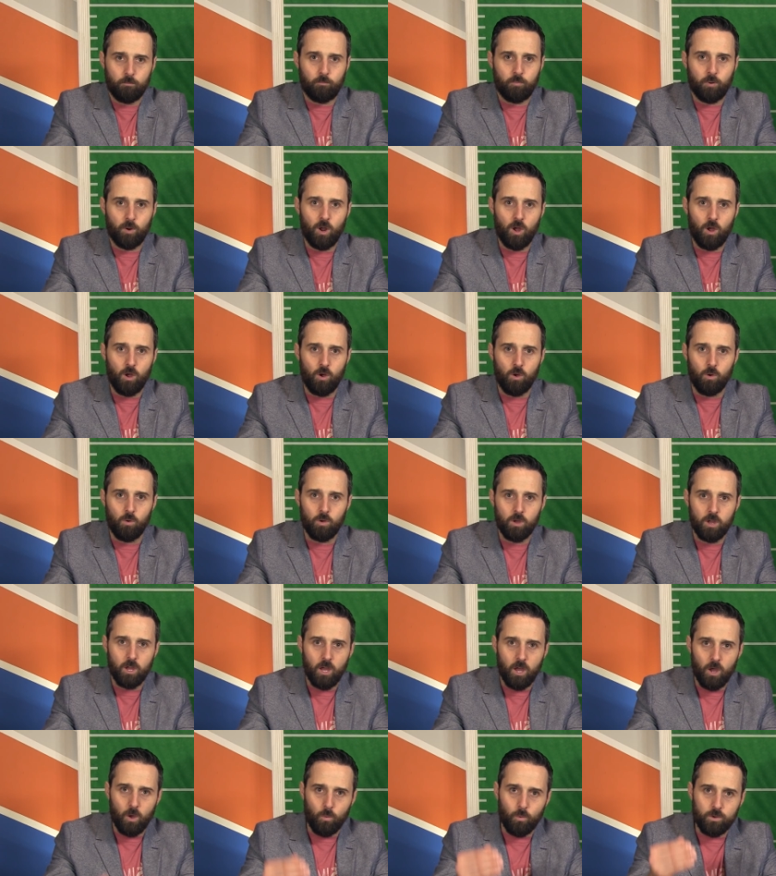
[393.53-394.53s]
Pro:
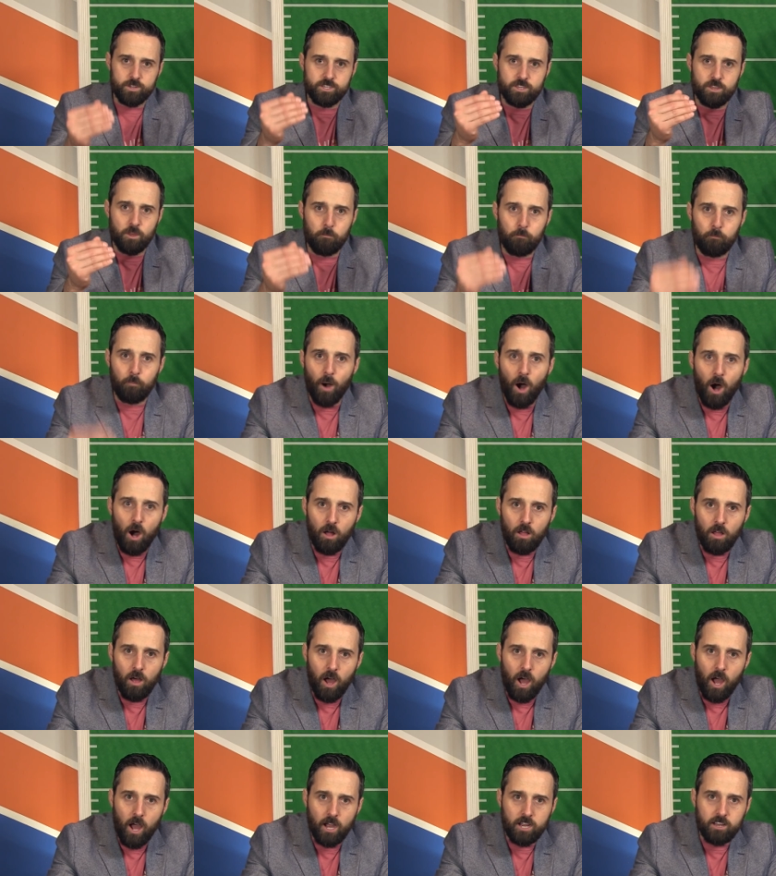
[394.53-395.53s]
was the ball
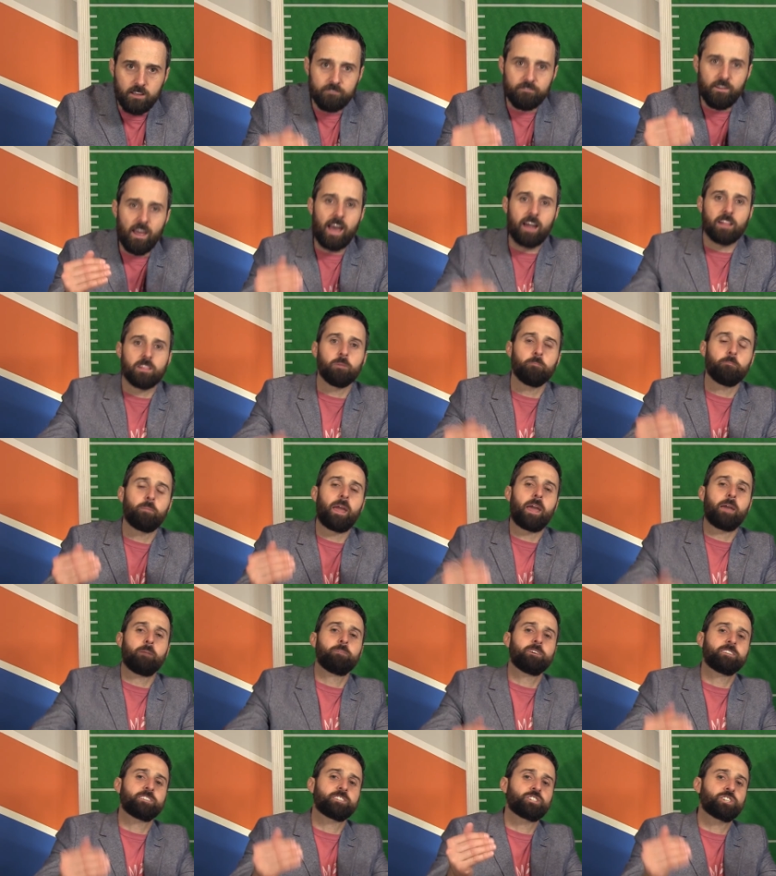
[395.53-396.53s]
hawk of
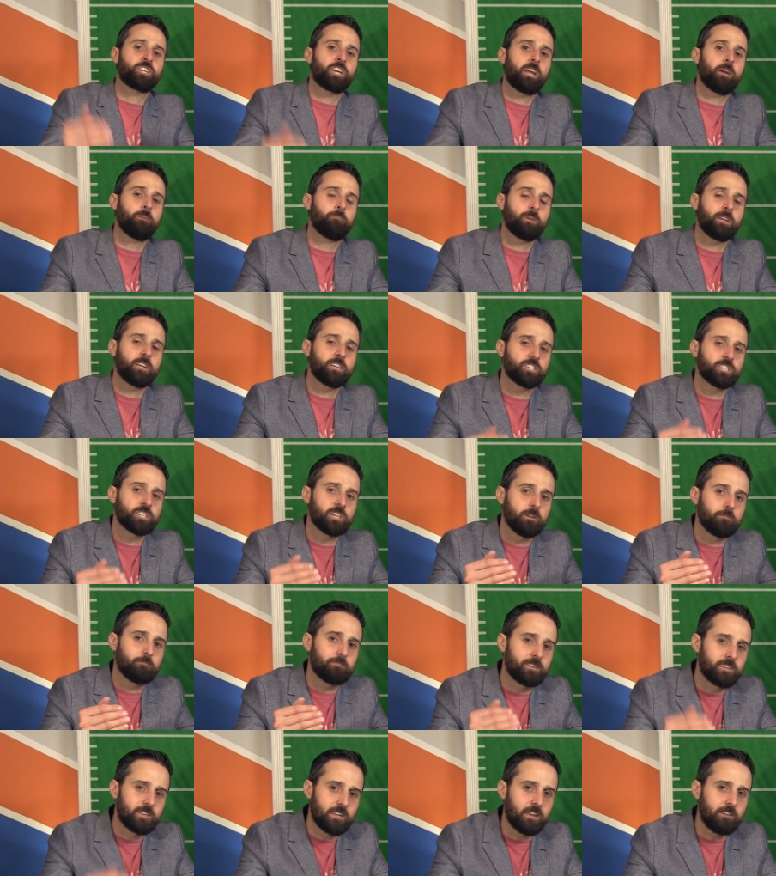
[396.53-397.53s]
Alabama's
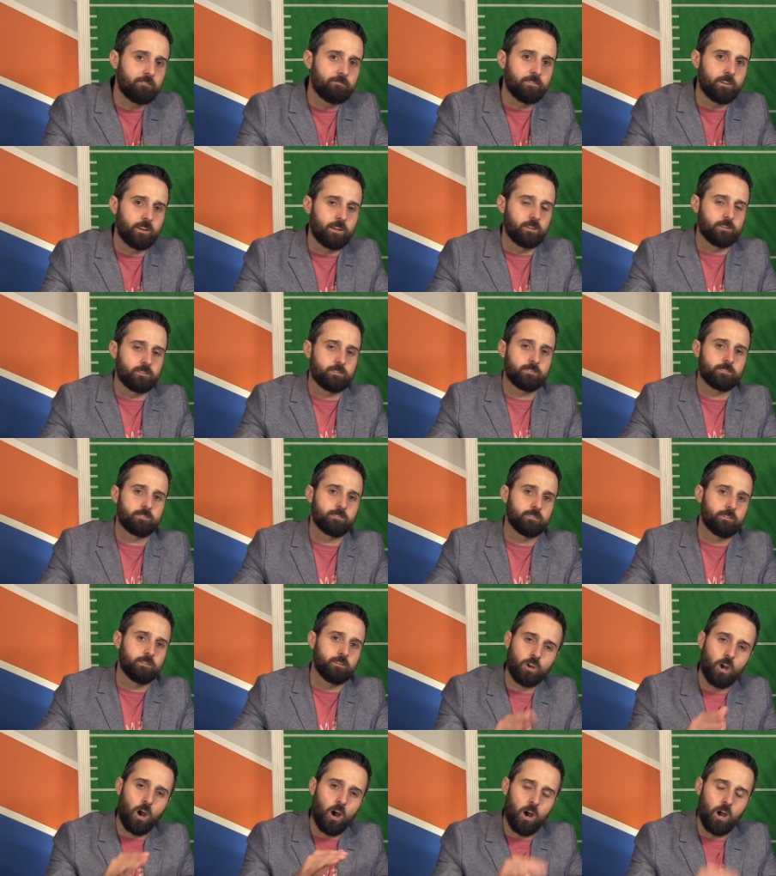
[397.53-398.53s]
championship defense.
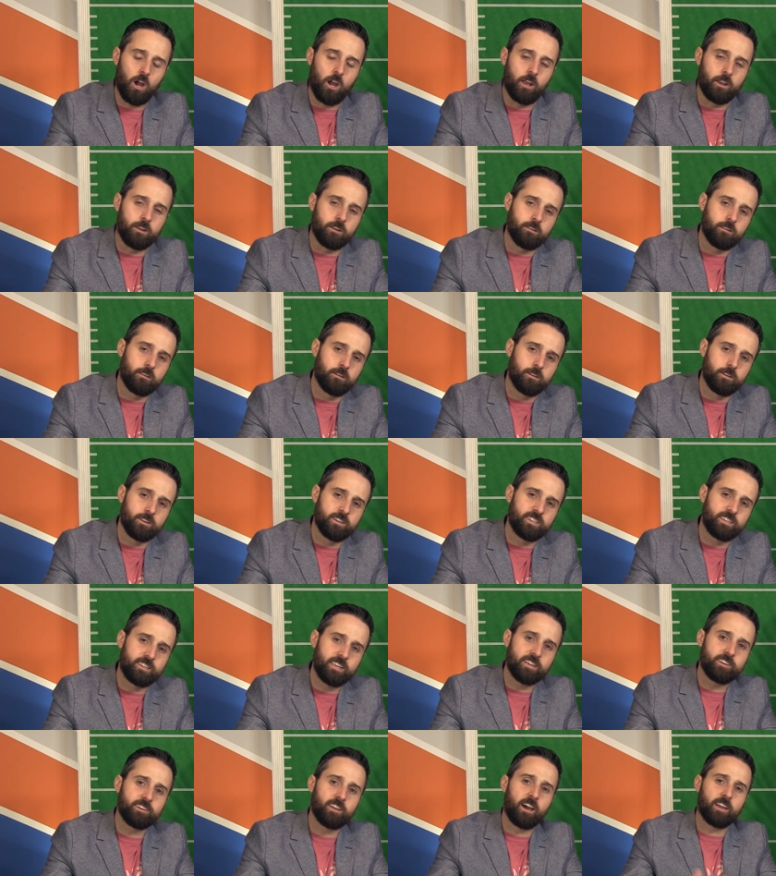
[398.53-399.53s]
Con:
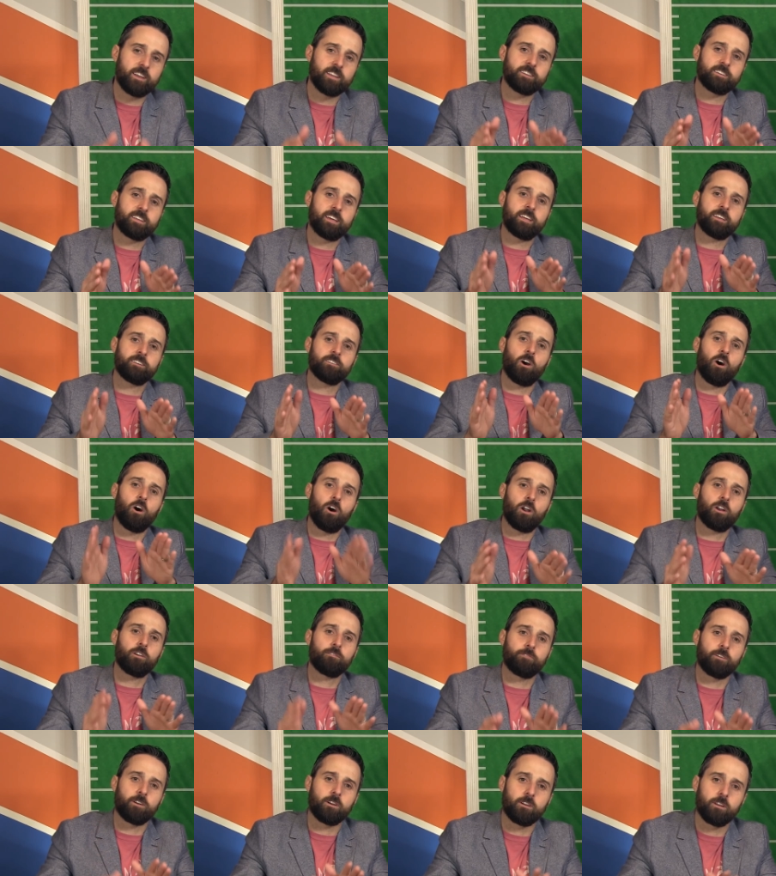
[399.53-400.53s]
did not attend
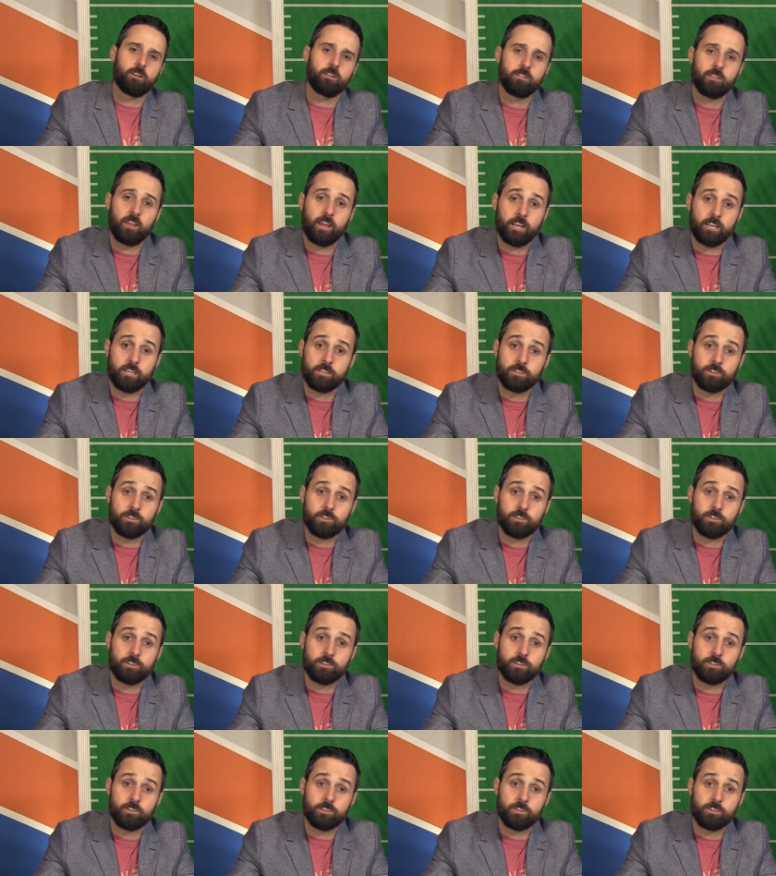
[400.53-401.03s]
Harvard like